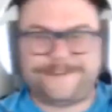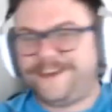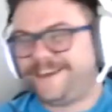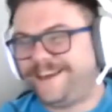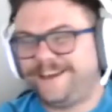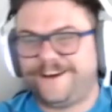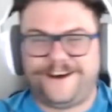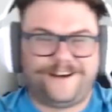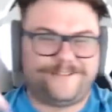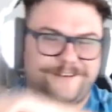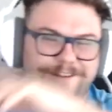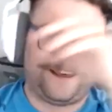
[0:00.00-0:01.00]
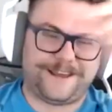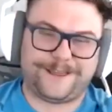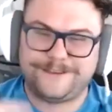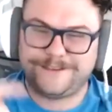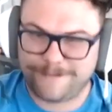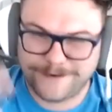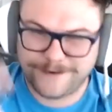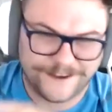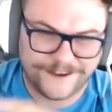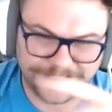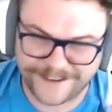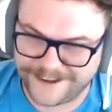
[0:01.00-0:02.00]
kicking off and like
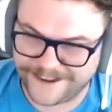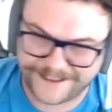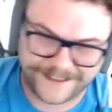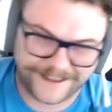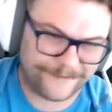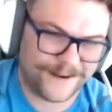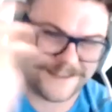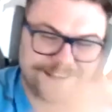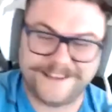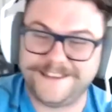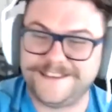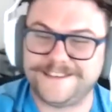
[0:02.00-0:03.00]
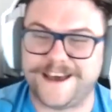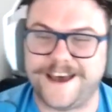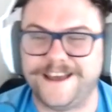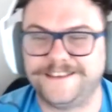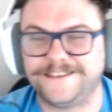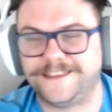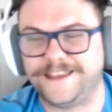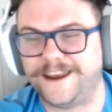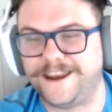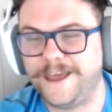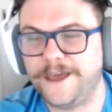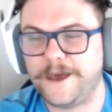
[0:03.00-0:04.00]
somersaulting and like wrestling these guys. And
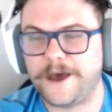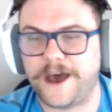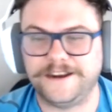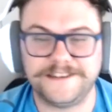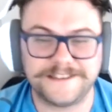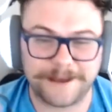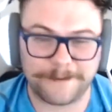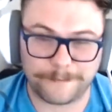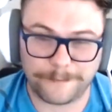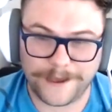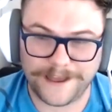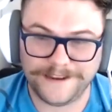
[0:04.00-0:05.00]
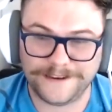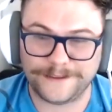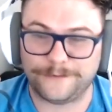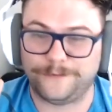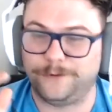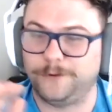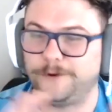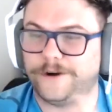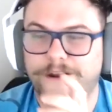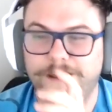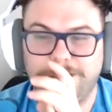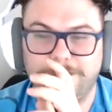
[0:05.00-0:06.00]
then I just get pinned to the
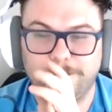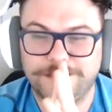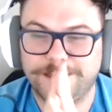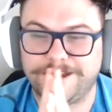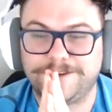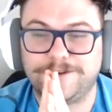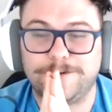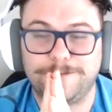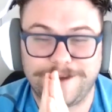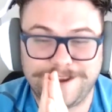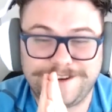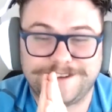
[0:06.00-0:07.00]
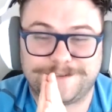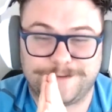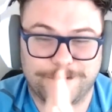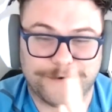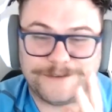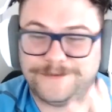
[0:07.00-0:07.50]
floor with like tremendous force